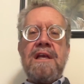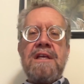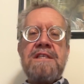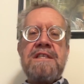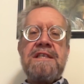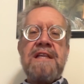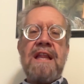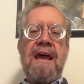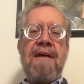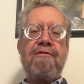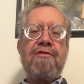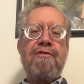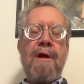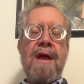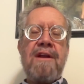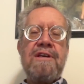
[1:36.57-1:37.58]
slave
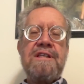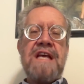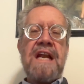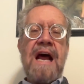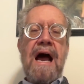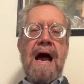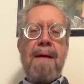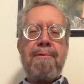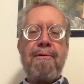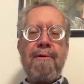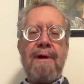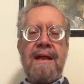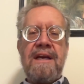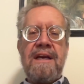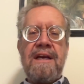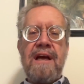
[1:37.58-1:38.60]
traders had
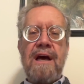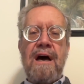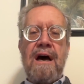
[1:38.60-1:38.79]
operated